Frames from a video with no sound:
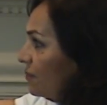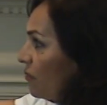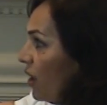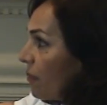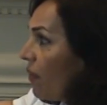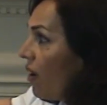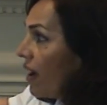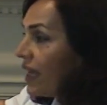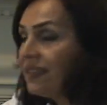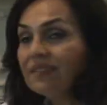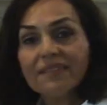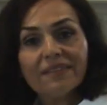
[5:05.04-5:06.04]
my
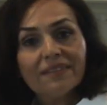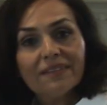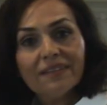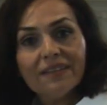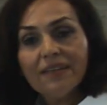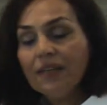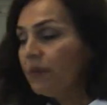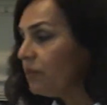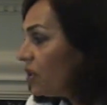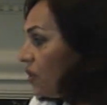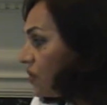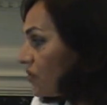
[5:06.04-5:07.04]
mind
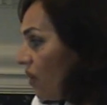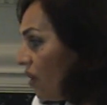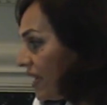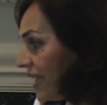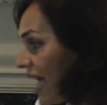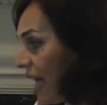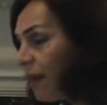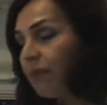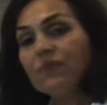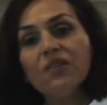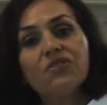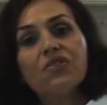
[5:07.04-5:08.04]
because I
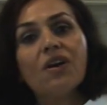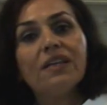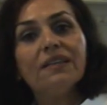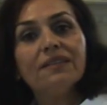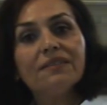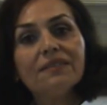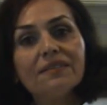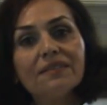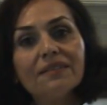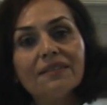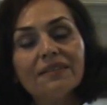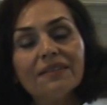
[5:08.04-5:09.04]
am the silence.
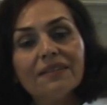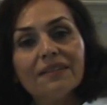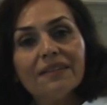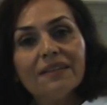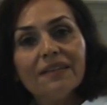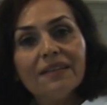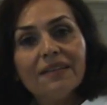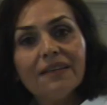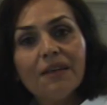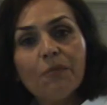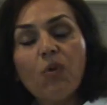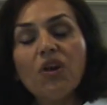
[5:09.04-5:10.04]

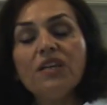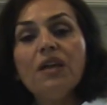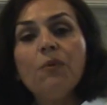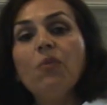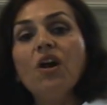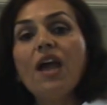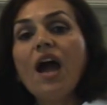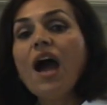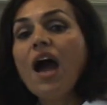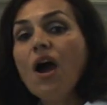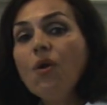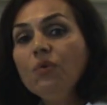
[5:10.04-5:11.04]
By
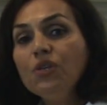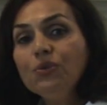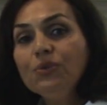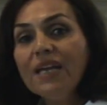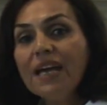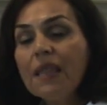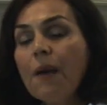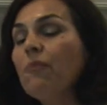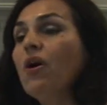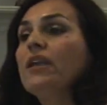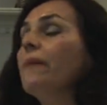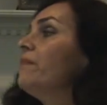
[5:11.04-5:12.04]
how we do that?
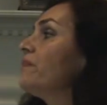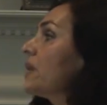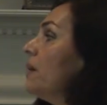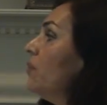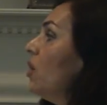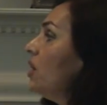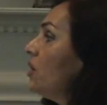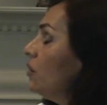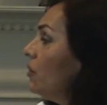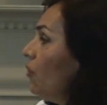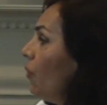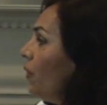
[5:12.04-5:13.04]
By
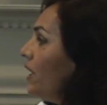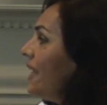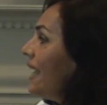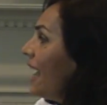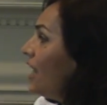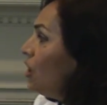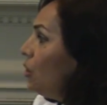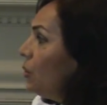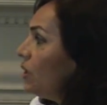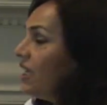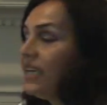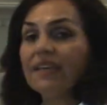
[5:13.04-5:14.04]
going and
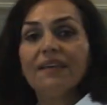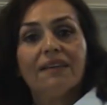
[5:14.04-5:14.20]
looking.